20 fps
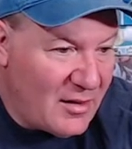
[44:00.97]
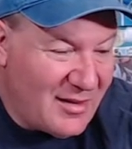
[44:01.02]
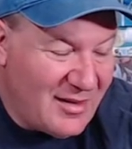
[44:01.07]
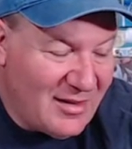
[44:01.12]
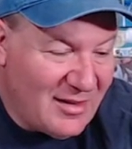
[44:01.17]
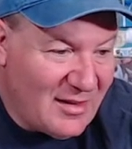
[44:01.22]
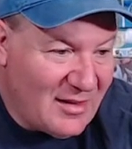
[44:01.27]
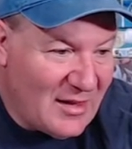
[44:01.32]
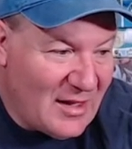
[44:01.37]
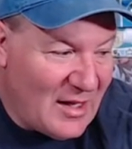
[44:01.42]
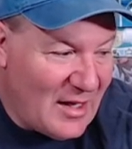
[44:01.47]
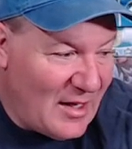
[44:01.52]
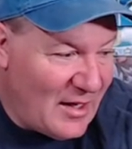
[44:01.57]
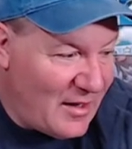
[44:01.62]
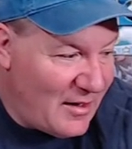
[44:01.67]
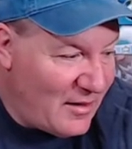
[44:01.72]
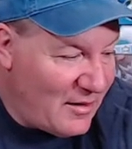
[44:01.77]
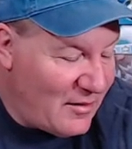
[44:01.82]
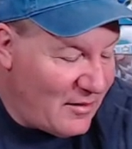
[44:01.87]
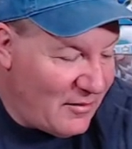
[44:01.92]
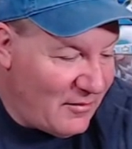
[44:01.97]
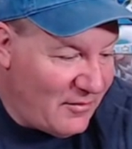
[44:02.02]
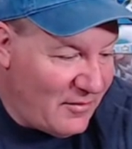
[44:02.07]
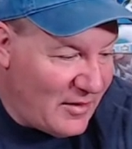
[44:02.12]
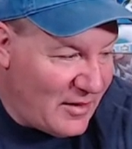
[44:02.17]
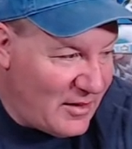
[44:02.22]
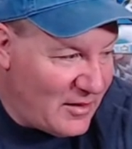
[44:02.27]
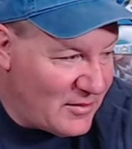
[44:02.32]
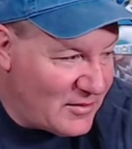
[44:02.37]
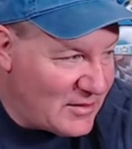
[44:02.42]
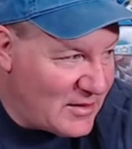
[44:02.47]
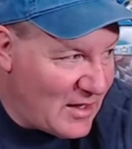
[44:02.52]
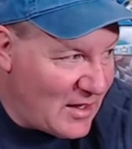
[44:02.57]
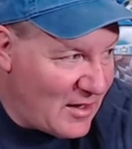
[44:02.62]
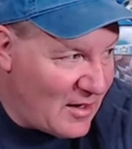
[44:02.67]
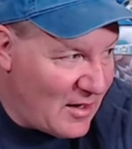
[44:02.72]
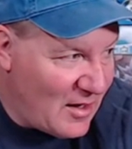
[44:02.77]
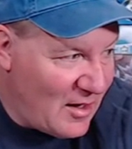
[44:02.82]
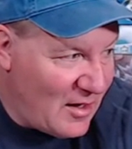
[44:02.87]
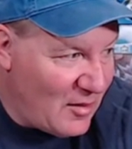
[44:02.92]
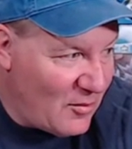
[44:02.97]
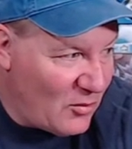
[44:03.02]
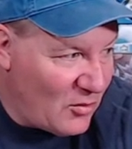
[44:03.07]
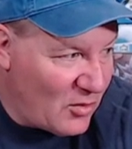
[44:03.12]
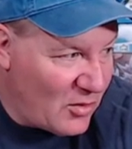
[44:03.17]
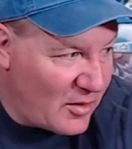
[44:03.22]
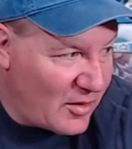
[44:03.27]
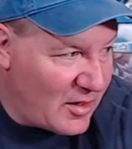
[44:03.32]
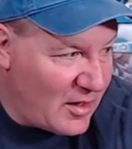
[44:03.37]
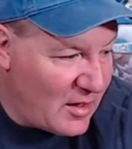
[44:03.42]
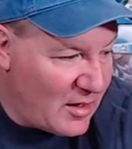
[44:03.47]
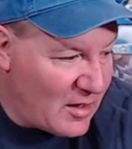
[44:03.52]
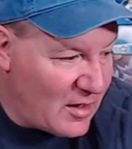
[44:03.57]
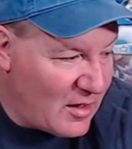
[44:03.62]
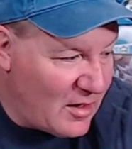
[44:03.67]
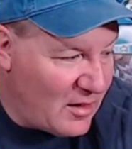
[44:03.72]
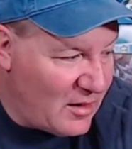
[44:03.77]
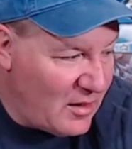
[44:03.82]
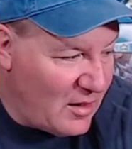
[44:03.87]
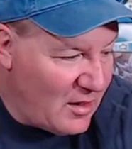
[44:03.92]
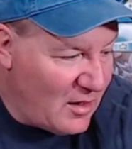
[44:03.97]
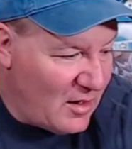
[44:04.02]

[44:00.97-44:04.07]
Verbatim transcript: A lot of videos that I am working on.